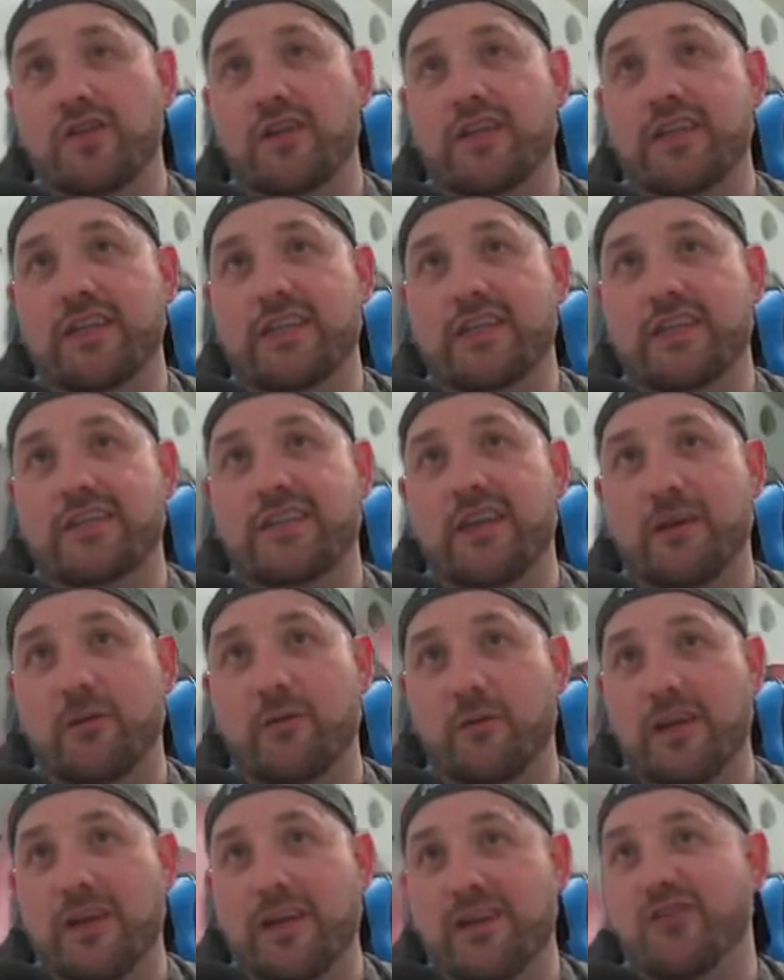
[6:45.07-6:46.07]
creatures that
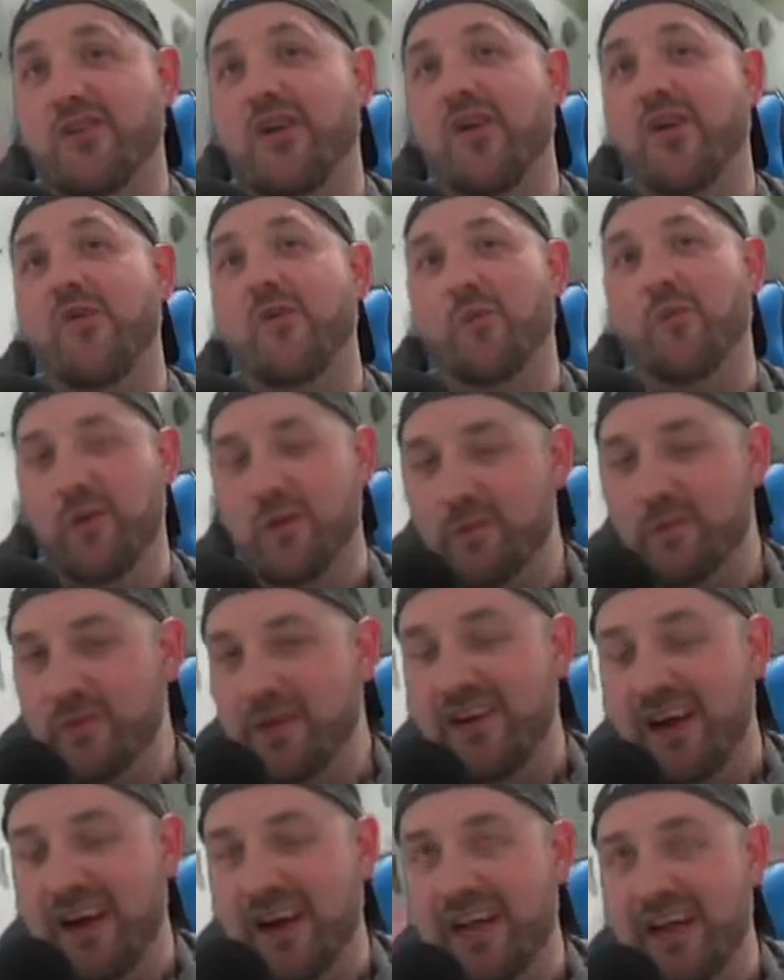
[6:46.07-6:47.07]
we control will be
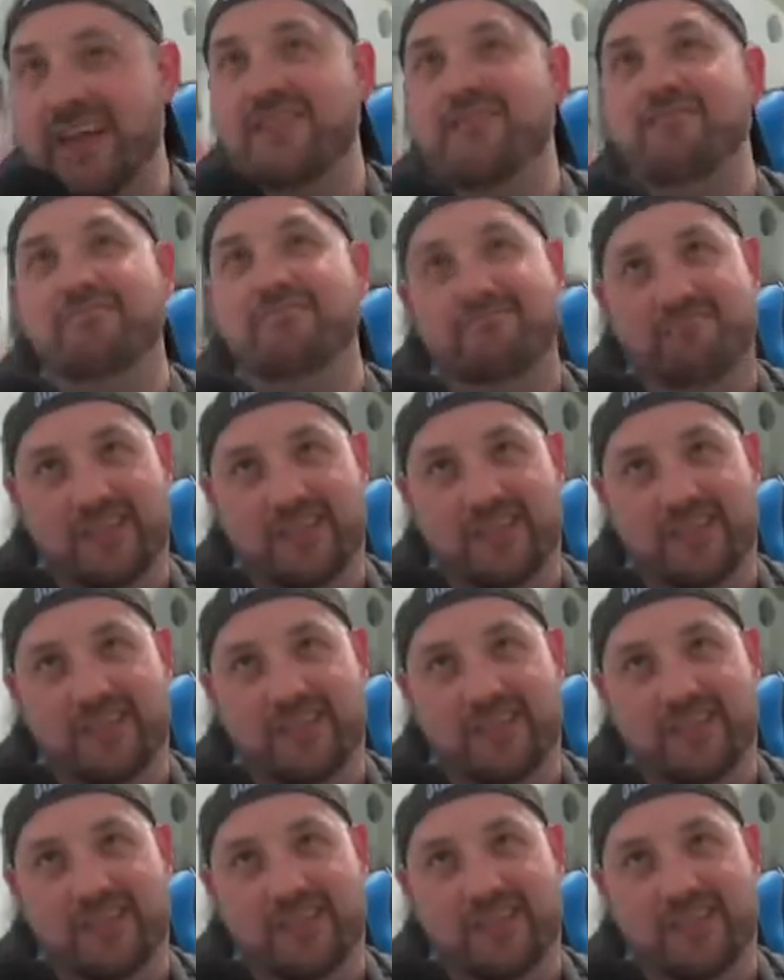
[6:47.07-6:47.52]
dying.